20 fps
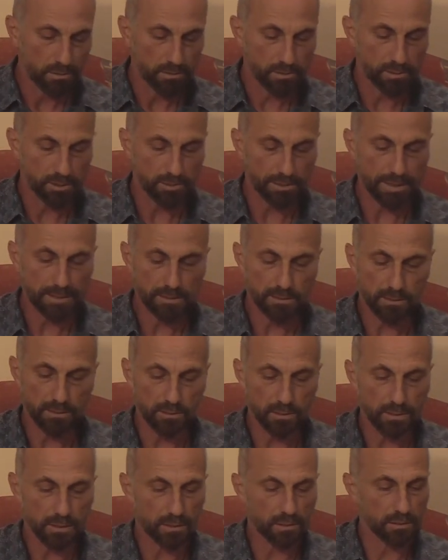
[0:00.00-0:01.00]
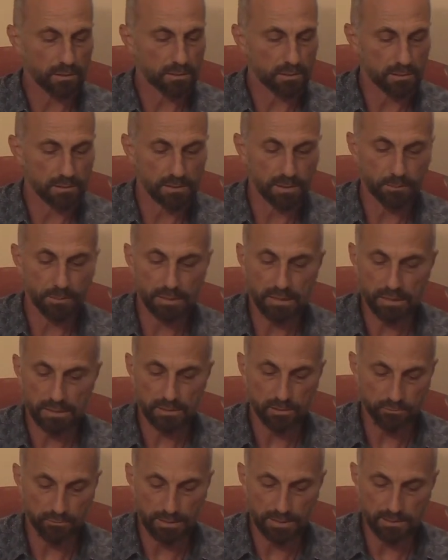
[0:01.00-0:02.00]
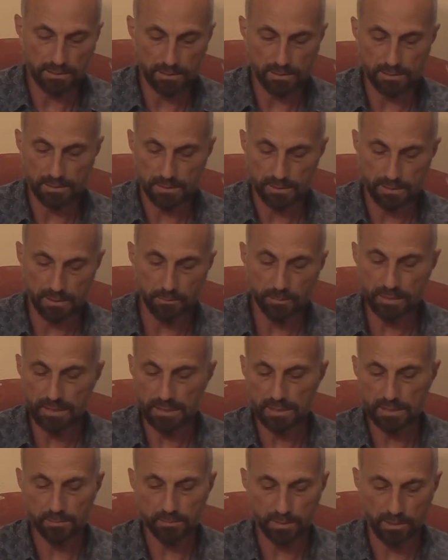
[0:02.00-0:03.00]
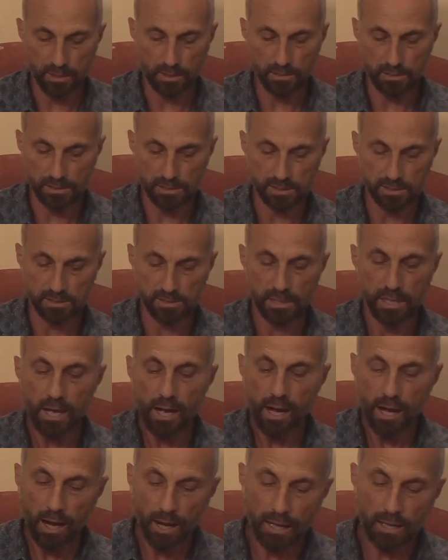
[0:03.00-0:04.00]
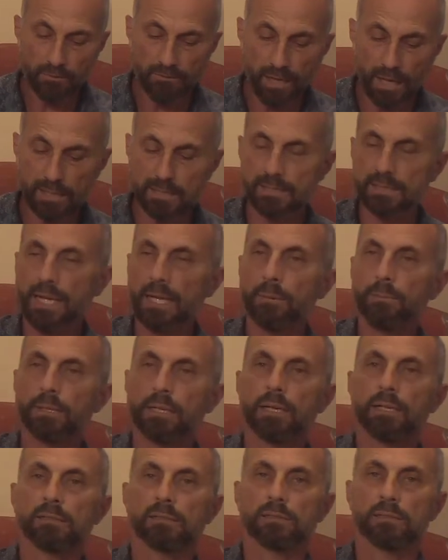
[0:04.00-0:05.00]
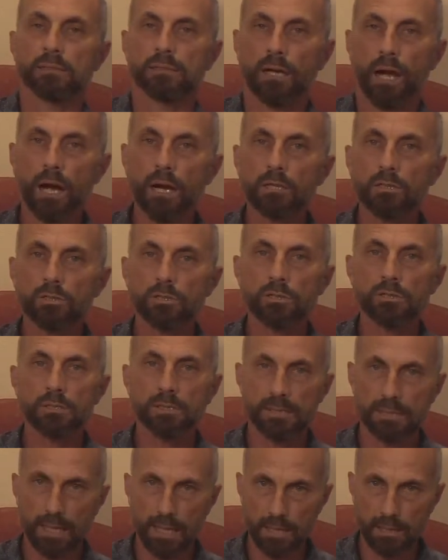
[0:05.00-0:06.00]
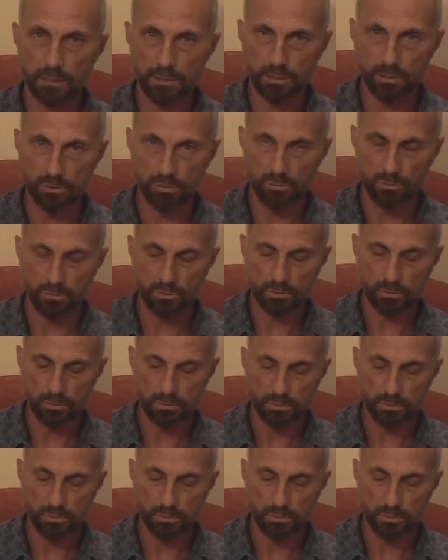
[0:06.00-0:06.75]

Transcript: So let's look at some of these reasons and some of these mythologies. I vaccinate because doctors say to.